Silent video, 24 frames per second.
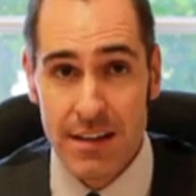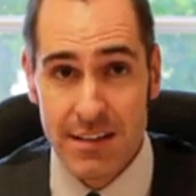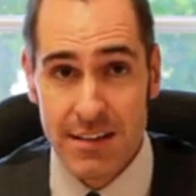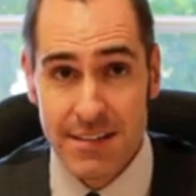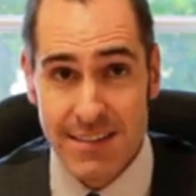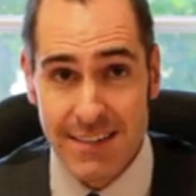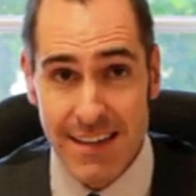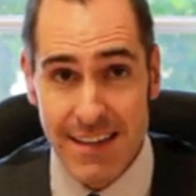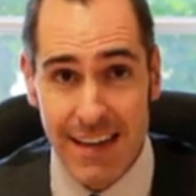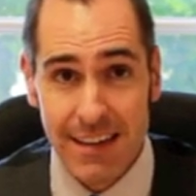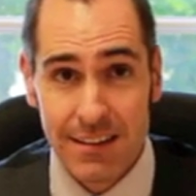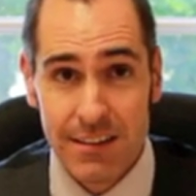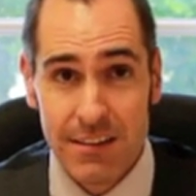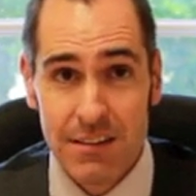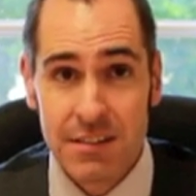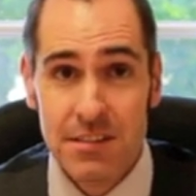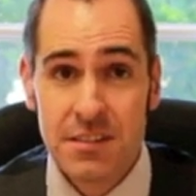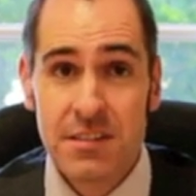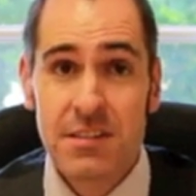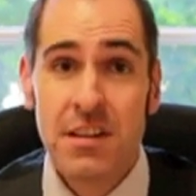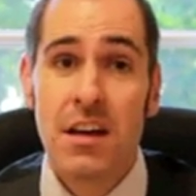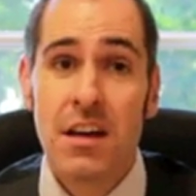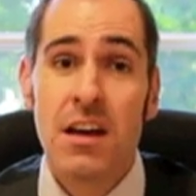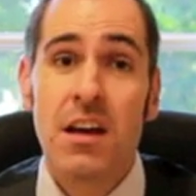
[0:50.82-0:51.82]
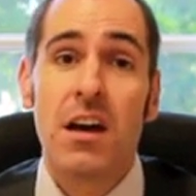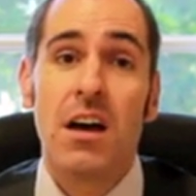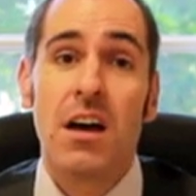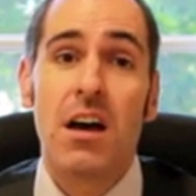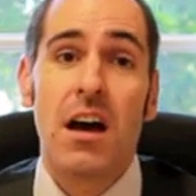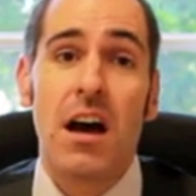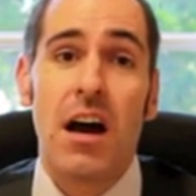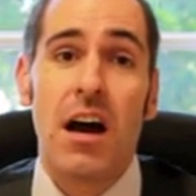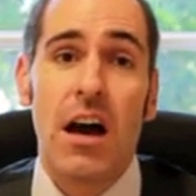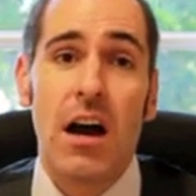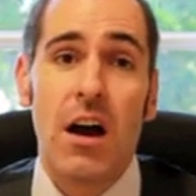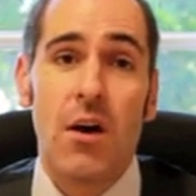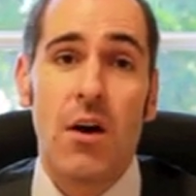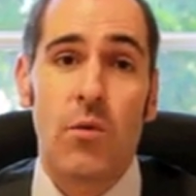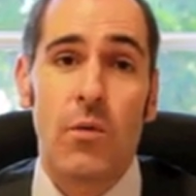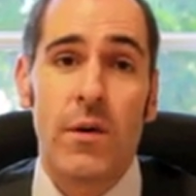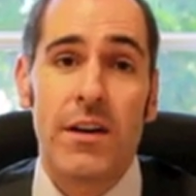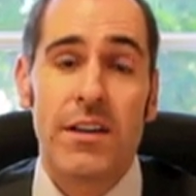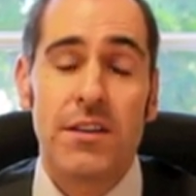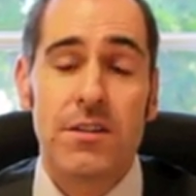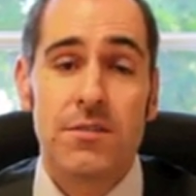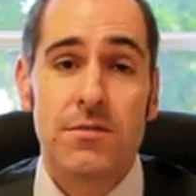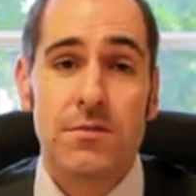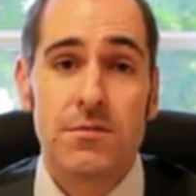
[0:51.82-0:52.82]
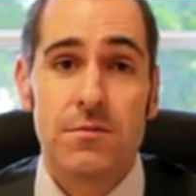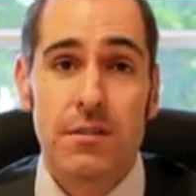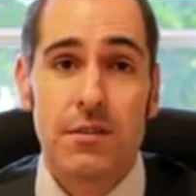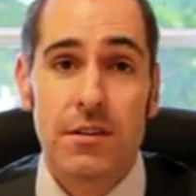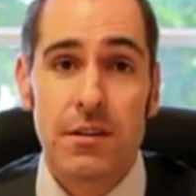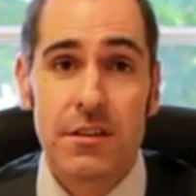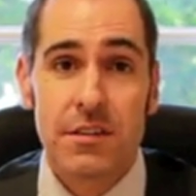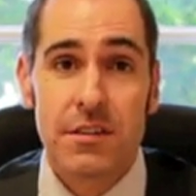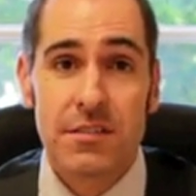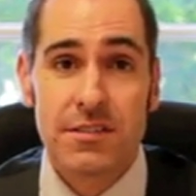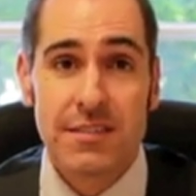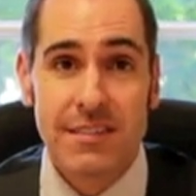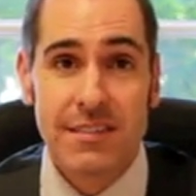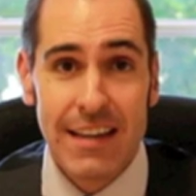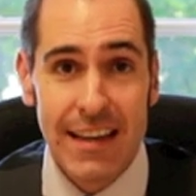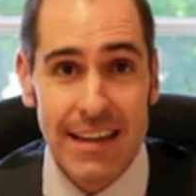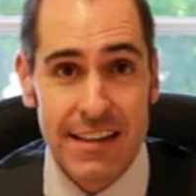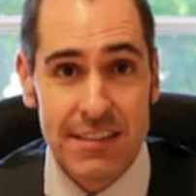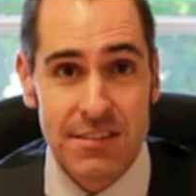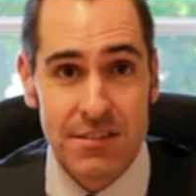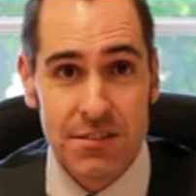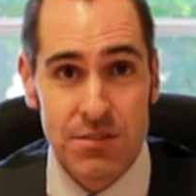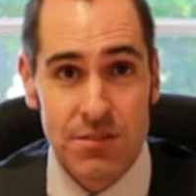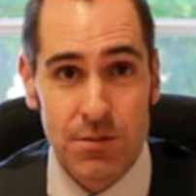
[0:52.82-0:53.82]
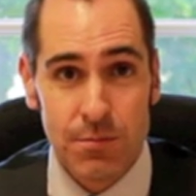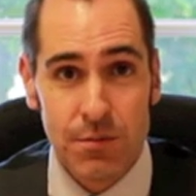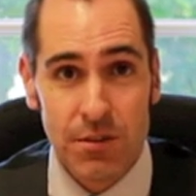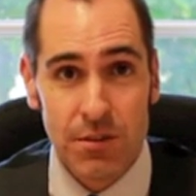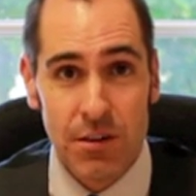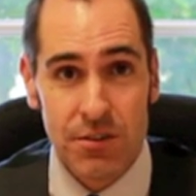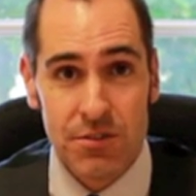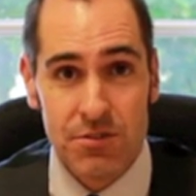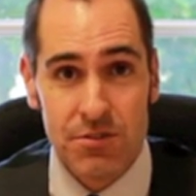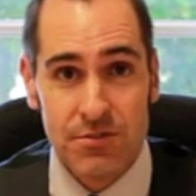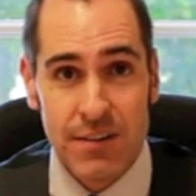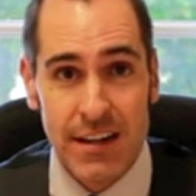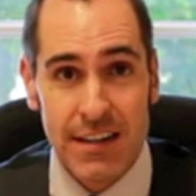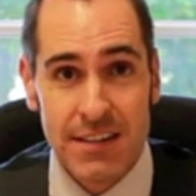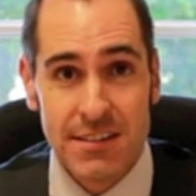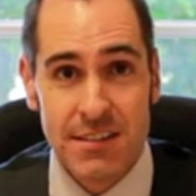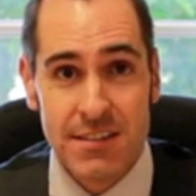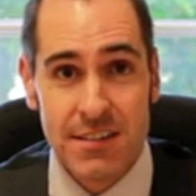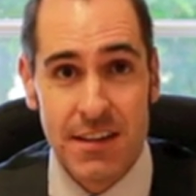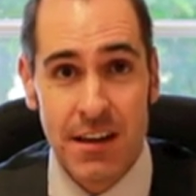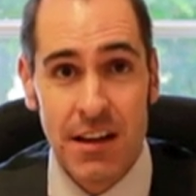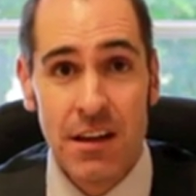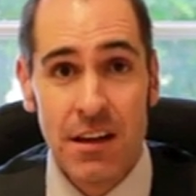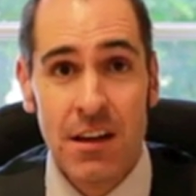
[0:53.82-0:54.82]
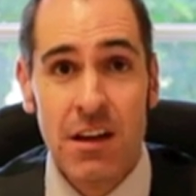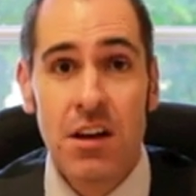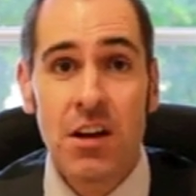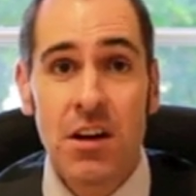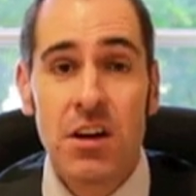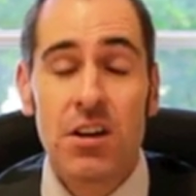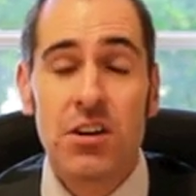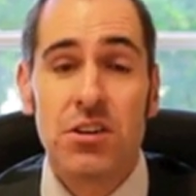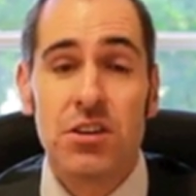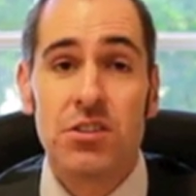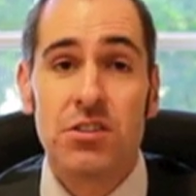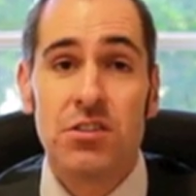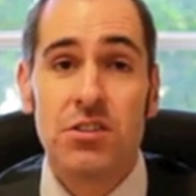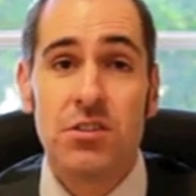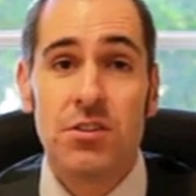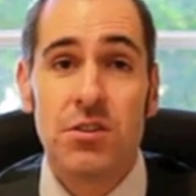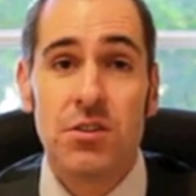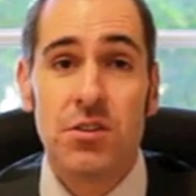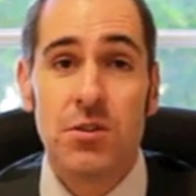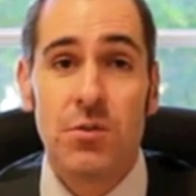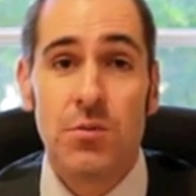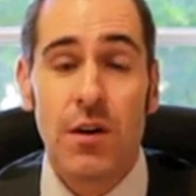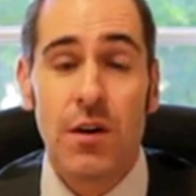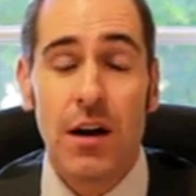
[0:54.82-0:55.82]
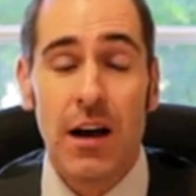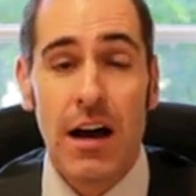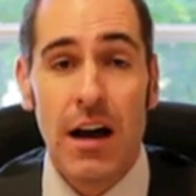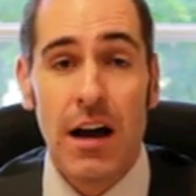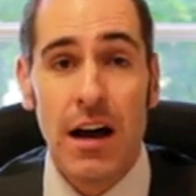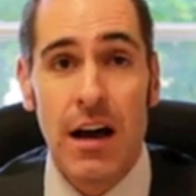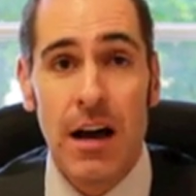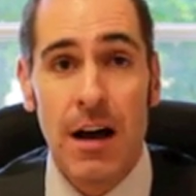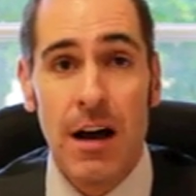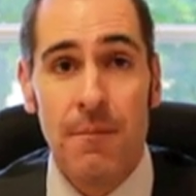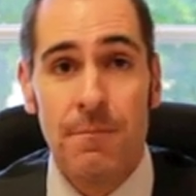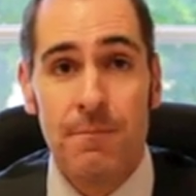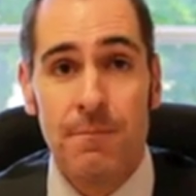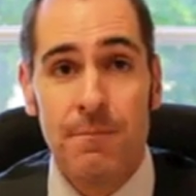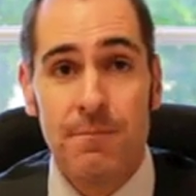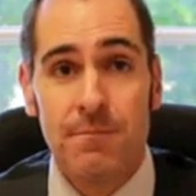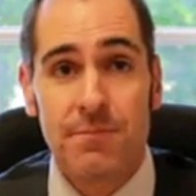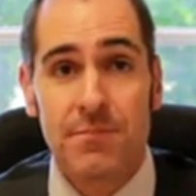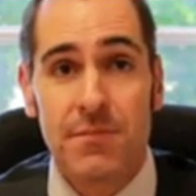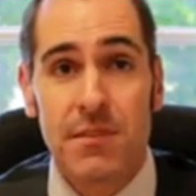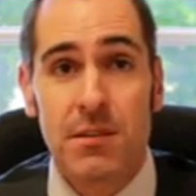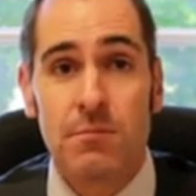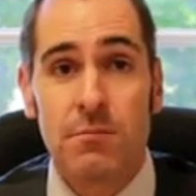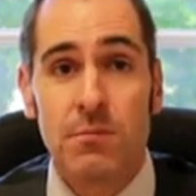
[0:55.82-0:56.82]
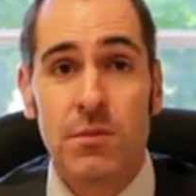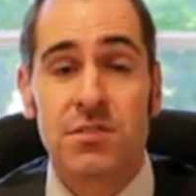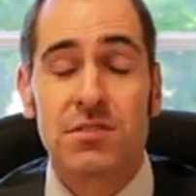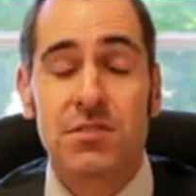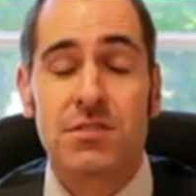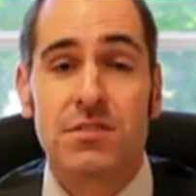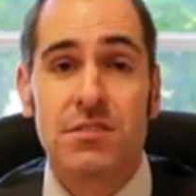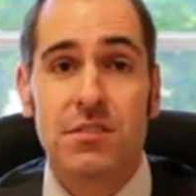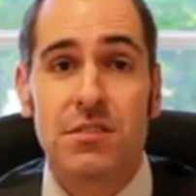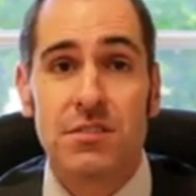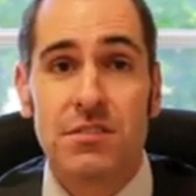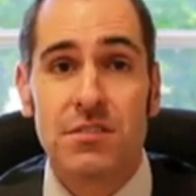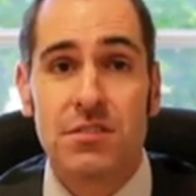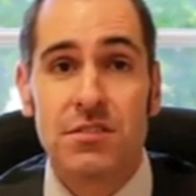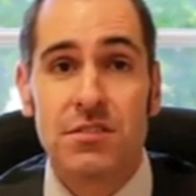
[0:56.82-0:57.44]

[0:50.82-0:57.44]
Second, when you select a subcontractor, you must